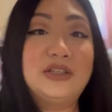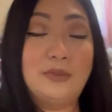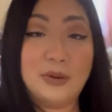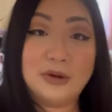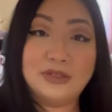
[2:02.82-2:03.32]
saw
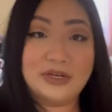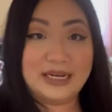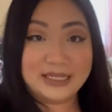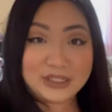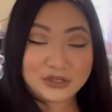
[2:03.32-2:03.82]
my post on
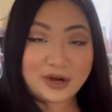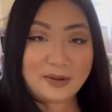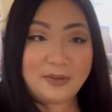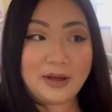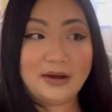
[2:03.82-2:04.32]
Instagram
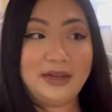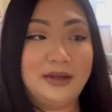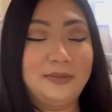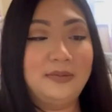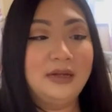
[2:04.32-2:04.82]
about
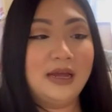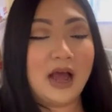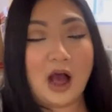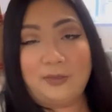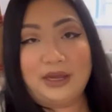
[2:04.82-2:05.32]
him.
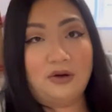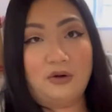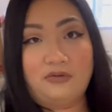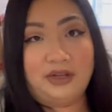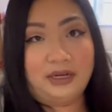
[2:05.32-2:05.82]
I'll make a
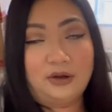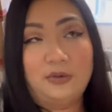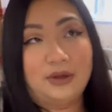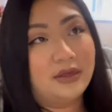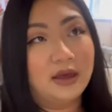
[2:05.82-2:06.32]
whole video
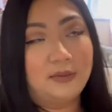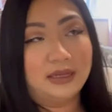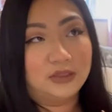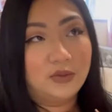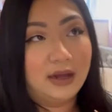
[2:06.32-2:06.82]
with him
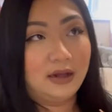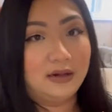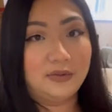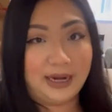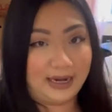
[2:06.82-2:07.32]
as well.
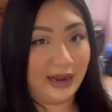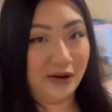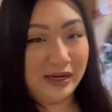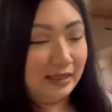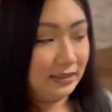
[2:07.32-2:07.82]
Right now
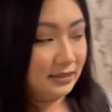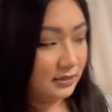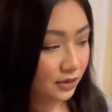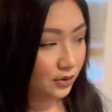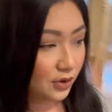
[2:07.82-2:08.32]
he's
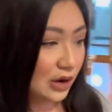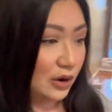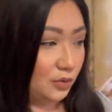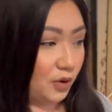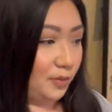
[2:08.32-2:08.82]

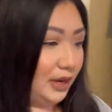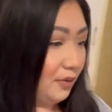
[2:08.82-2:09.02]
roaming